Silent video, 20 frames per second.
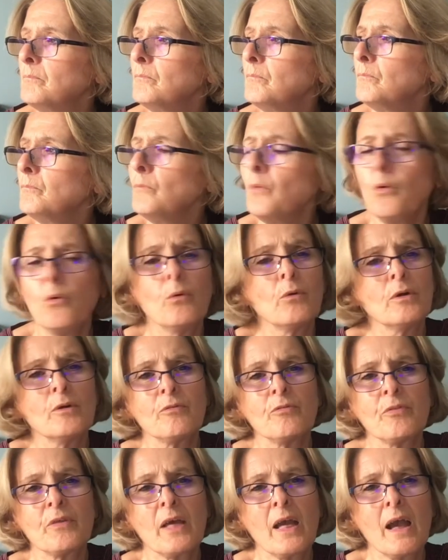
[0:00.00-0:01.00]
more
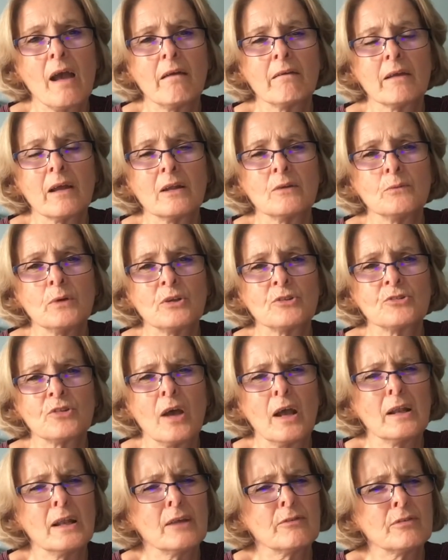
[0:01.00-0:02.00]
of the area in which
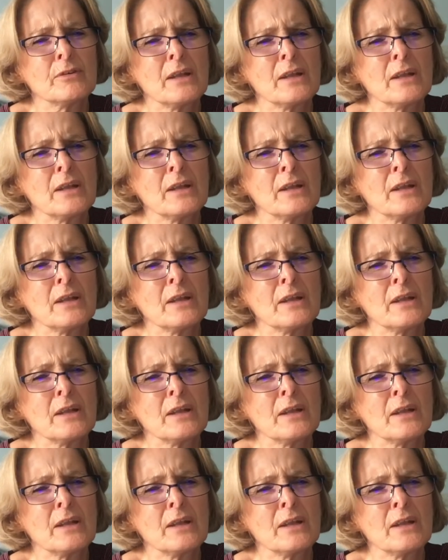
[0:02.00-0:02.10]
I live,